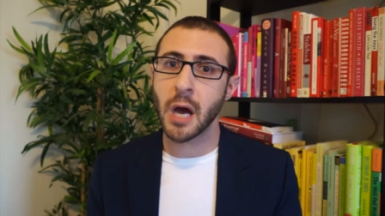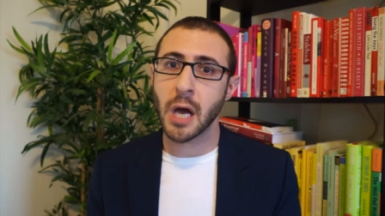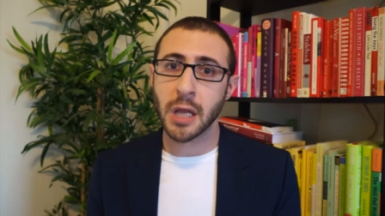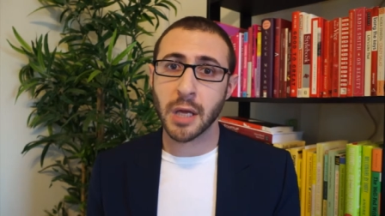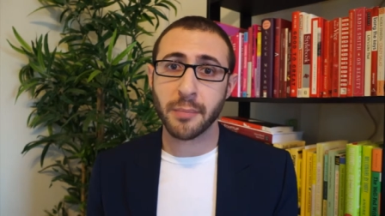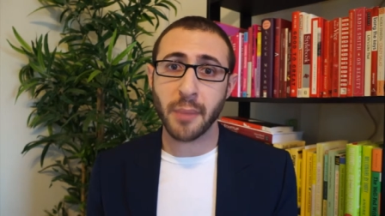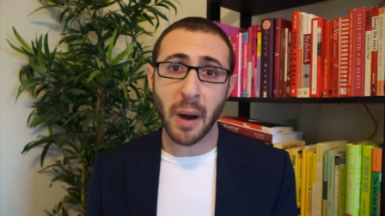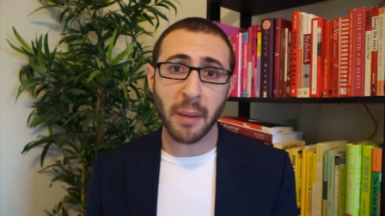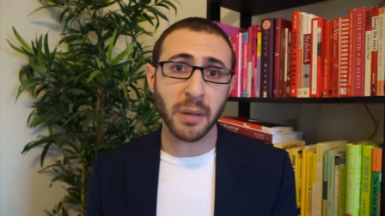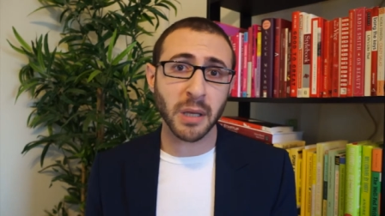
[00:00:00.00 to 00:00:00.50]

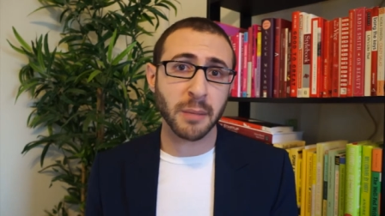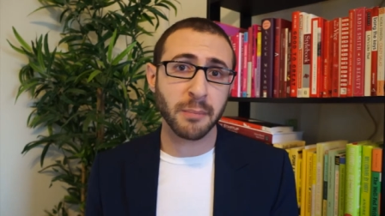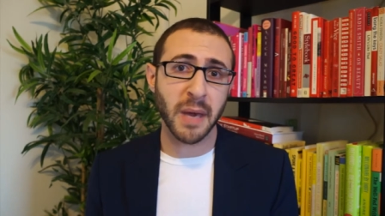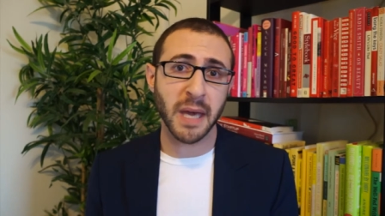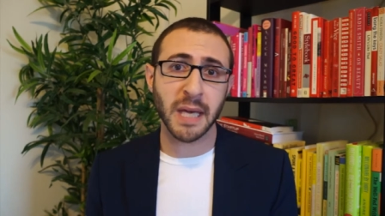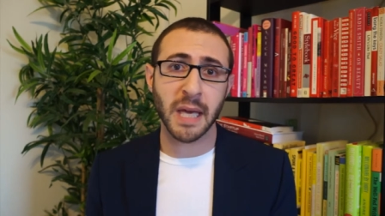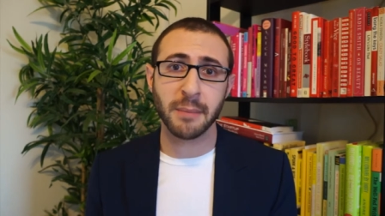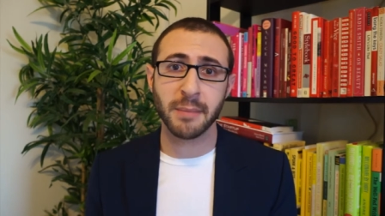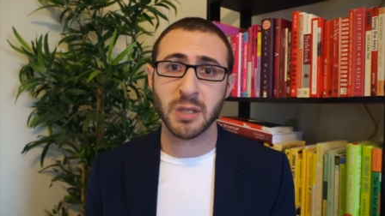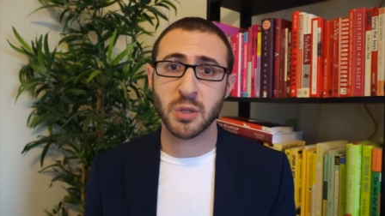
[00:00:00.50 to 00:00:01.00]
they're probably
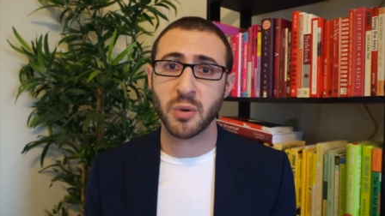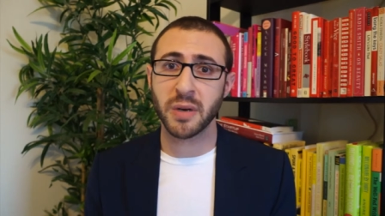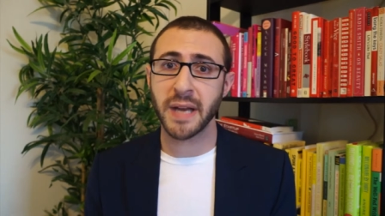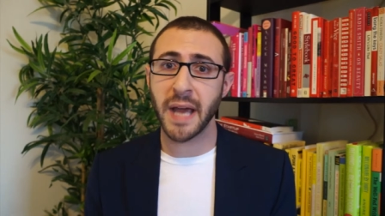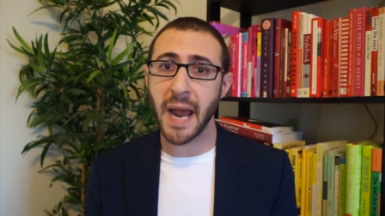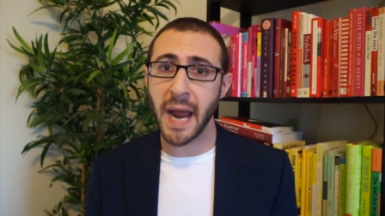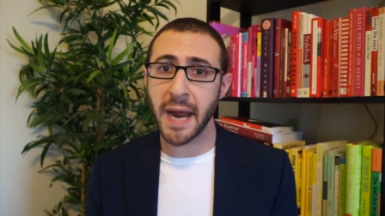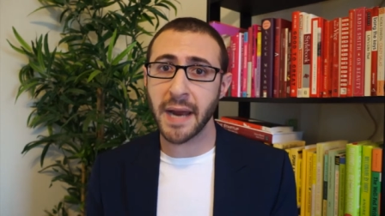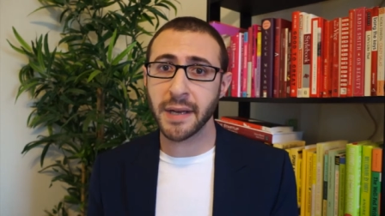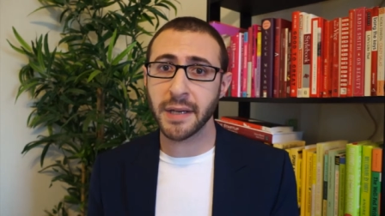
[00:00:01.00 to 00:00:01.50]
making
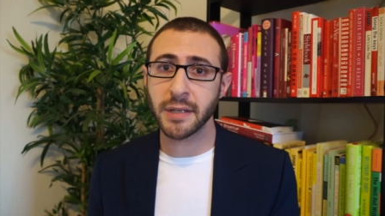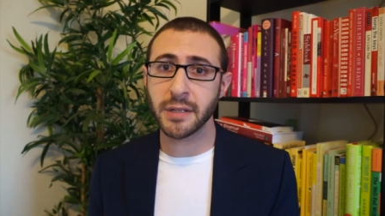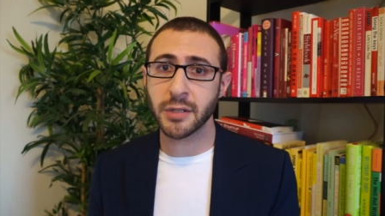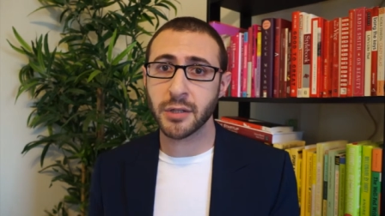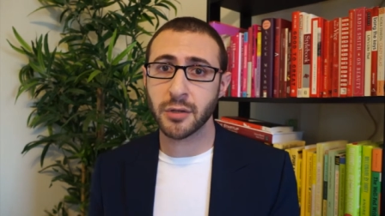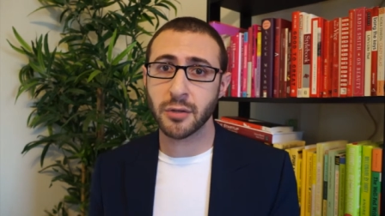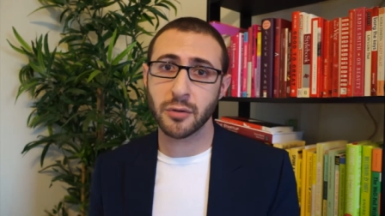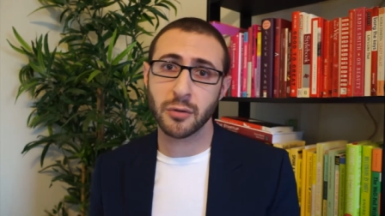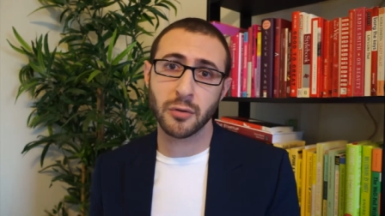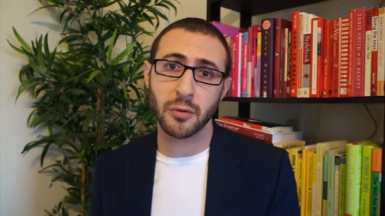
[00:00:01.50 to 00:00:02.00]
between 80
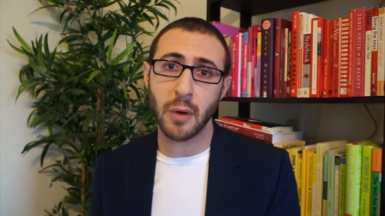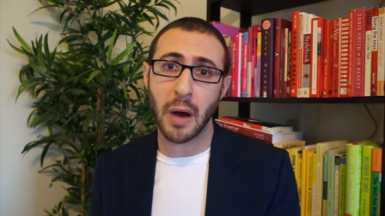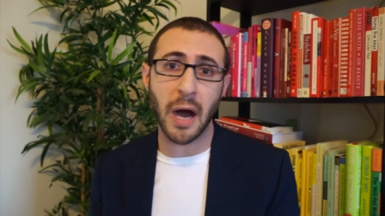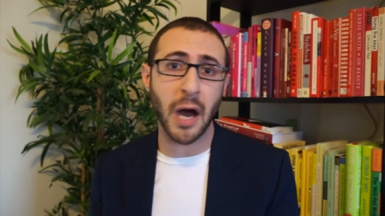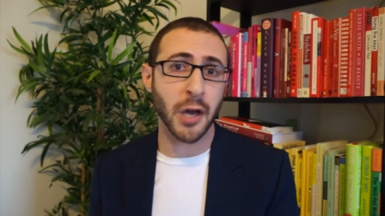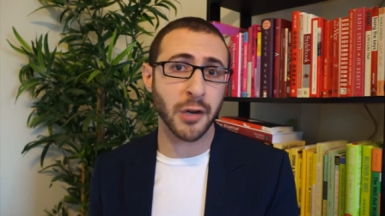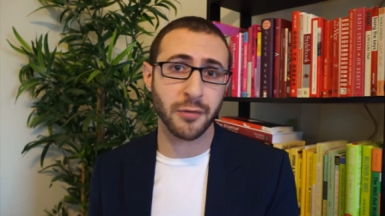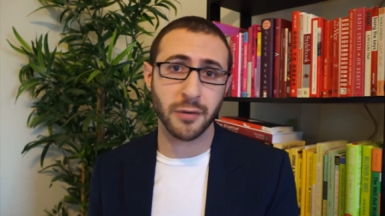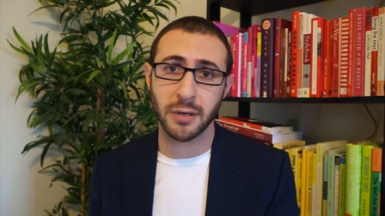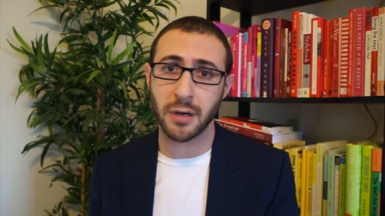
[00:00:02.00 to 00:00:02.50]
to
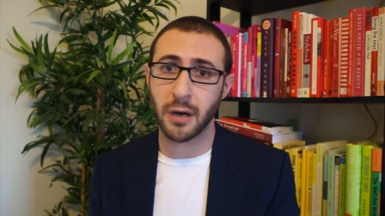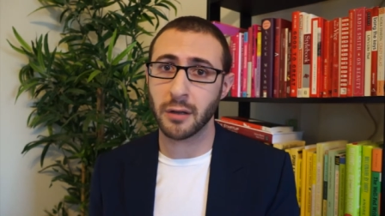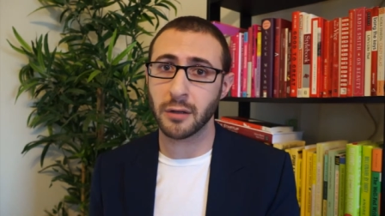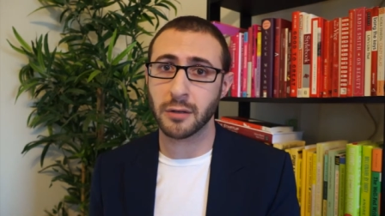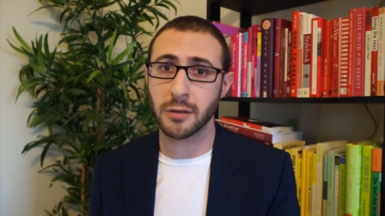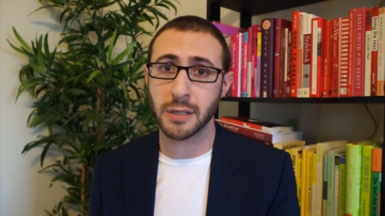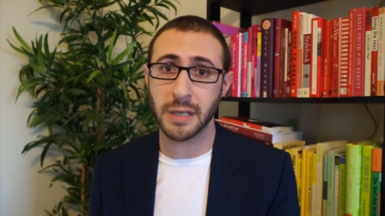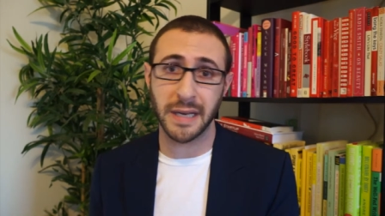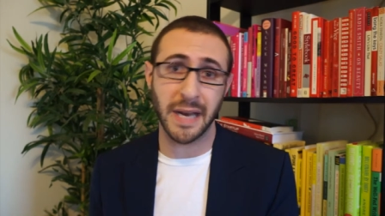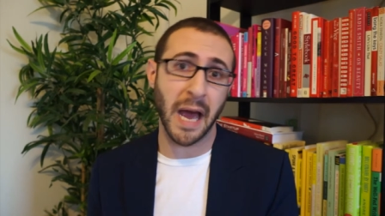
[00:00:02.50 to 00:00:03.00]

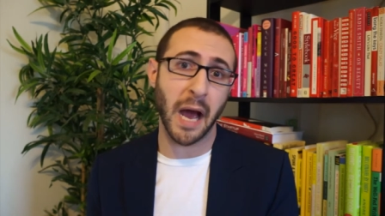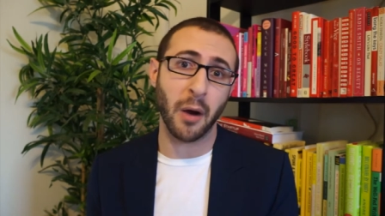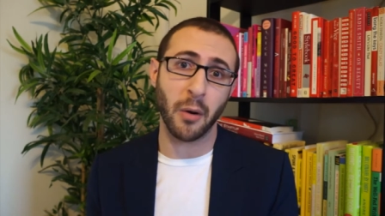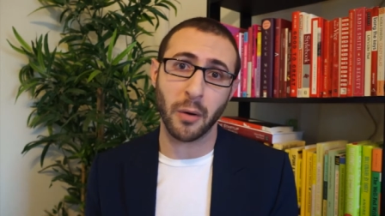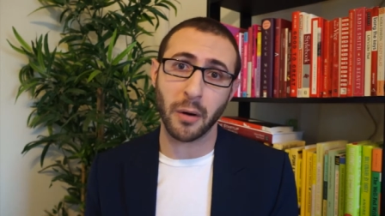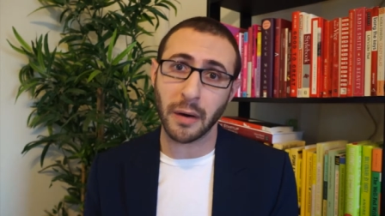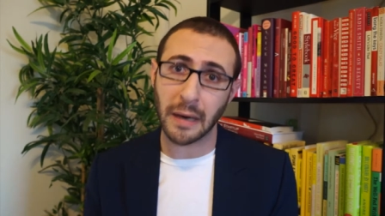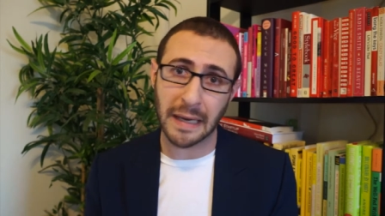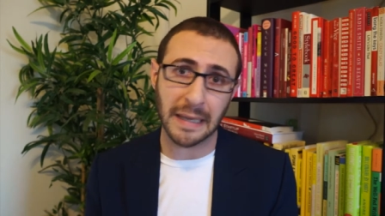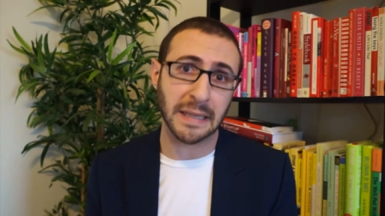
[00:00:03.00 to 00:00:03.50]
$100 an
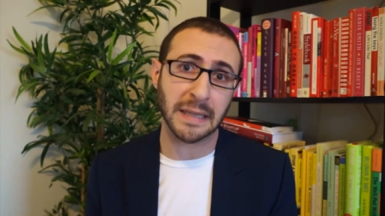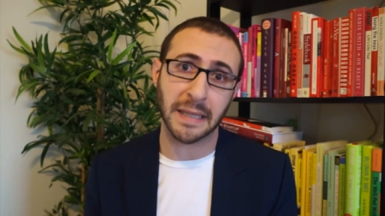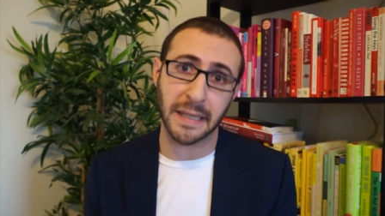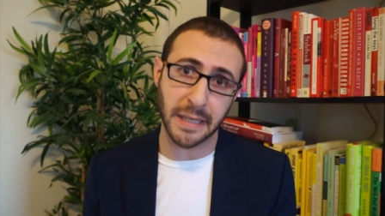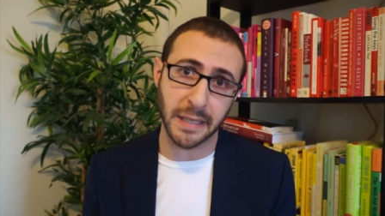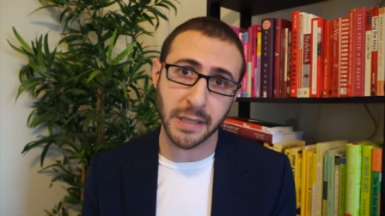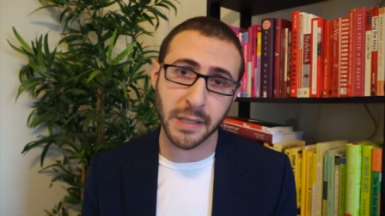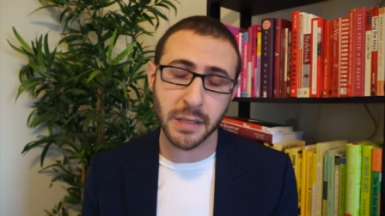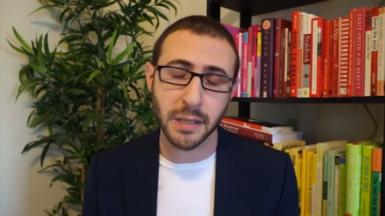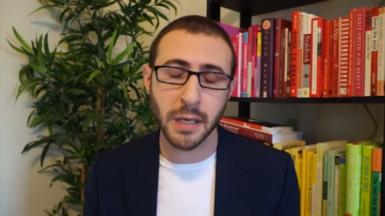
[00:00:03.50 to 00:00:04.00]
hour at
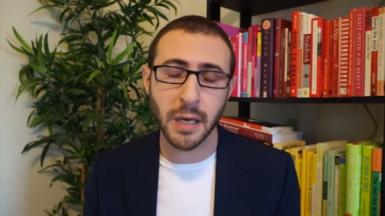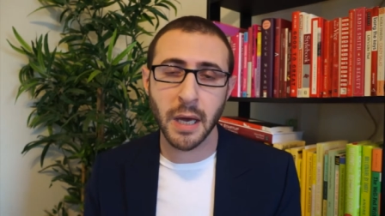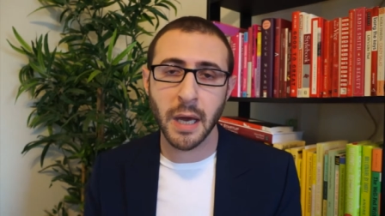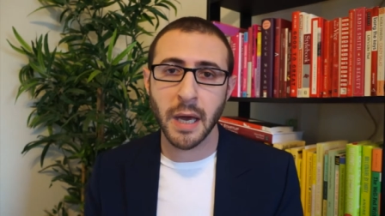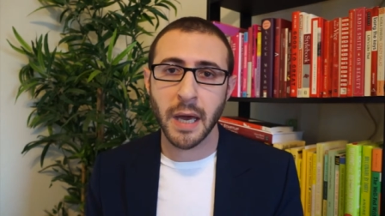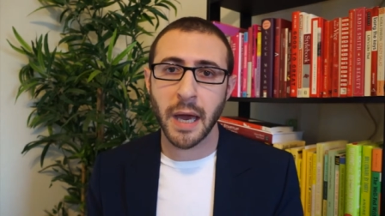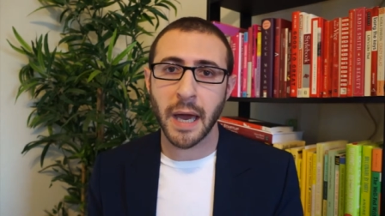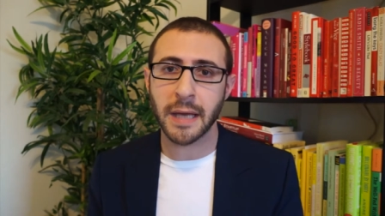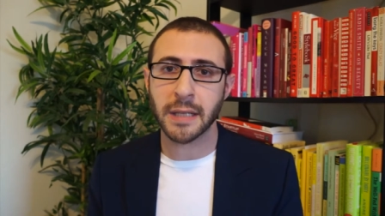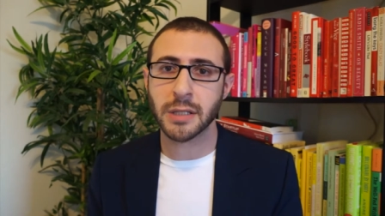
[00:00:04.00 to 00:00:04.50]
least.
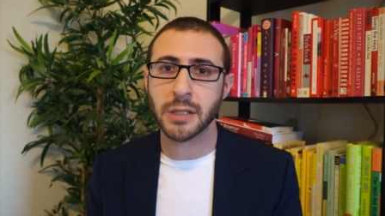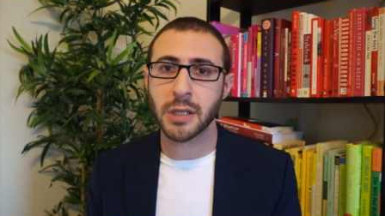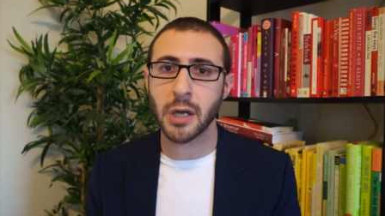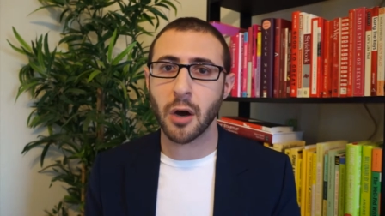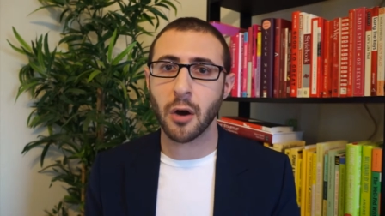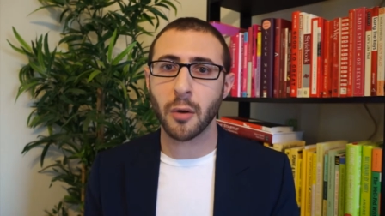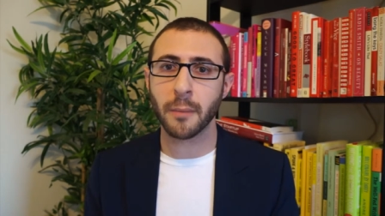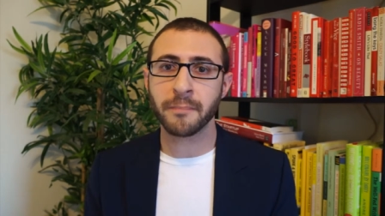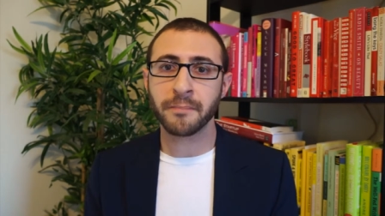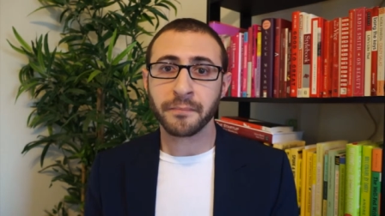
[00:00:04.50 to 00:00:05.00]
And
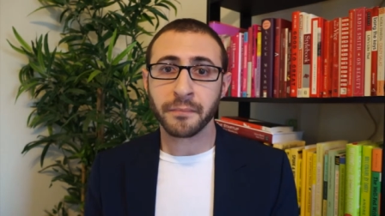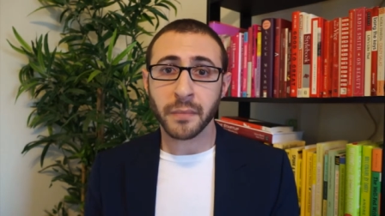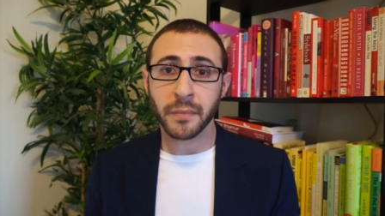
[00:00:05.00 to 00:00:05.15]
so